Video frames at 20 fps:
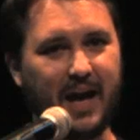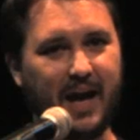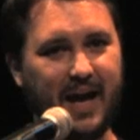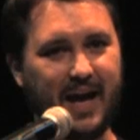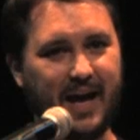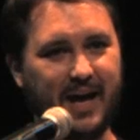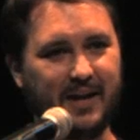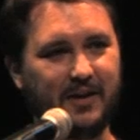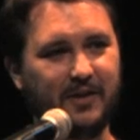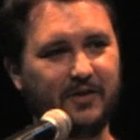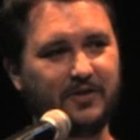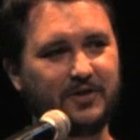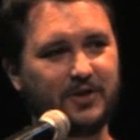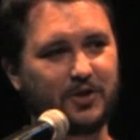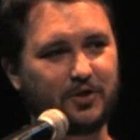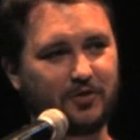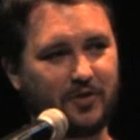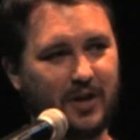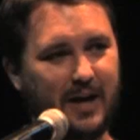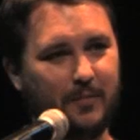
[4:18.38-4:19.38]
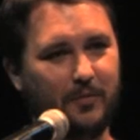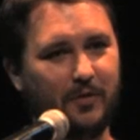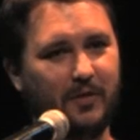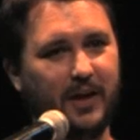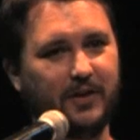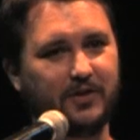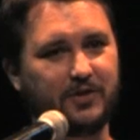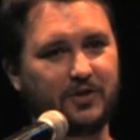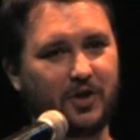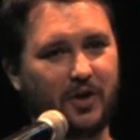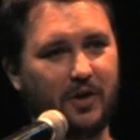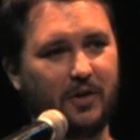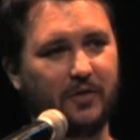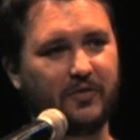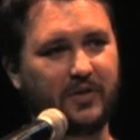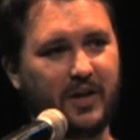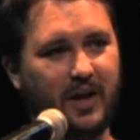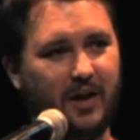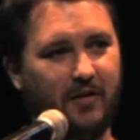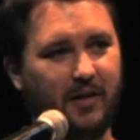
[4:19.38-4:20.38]
Anne is to Scrabble as
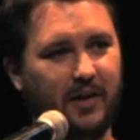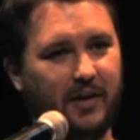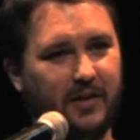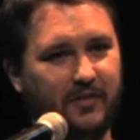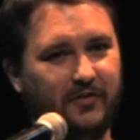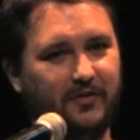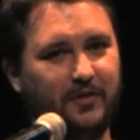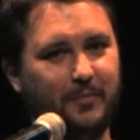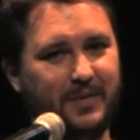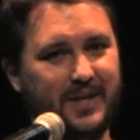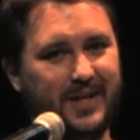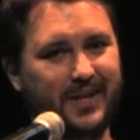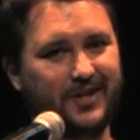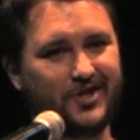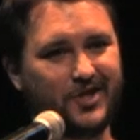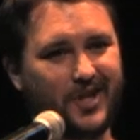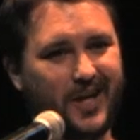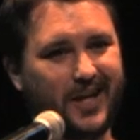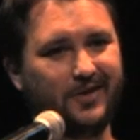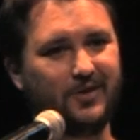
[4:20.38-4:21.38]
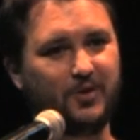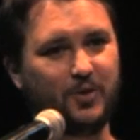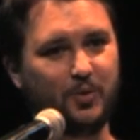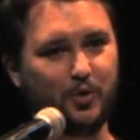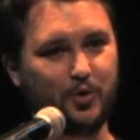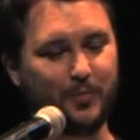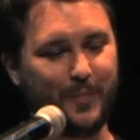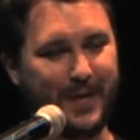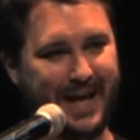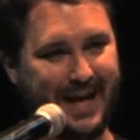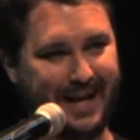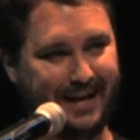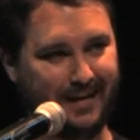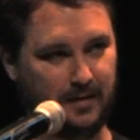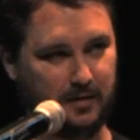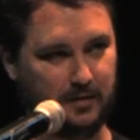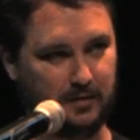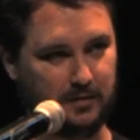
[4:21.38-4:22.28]
Charles Carrion is to being a giant douchebag.